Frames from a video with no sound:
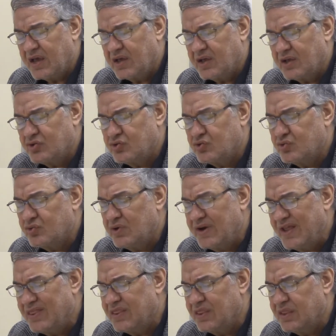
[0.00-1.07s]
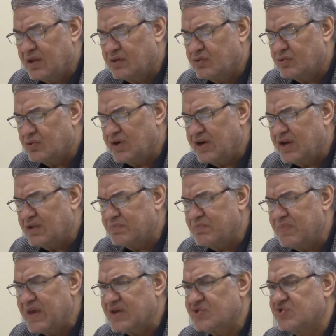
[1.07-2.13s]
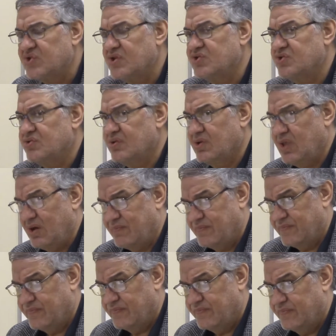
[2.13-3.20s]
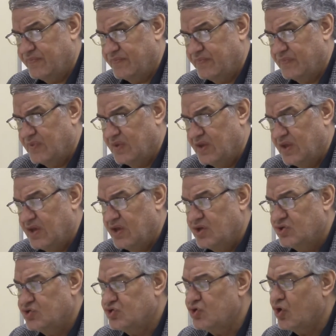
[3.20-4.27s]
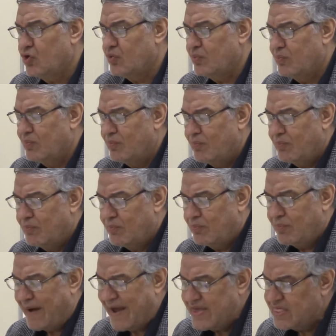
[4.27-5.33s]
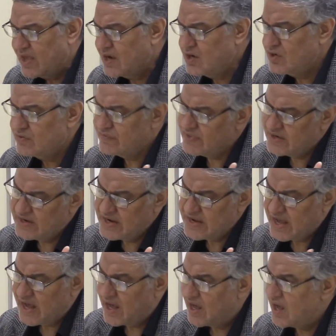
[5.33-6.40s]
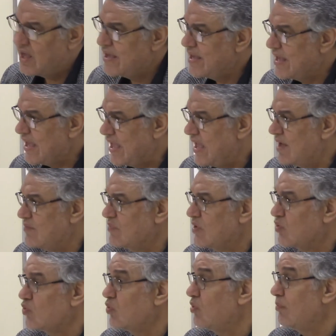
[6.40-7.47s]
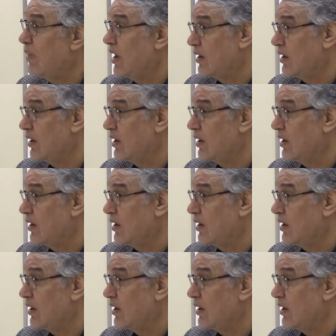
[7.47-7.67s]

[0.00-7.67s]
to let it make sense to them. So by the end of the day, I am the role model.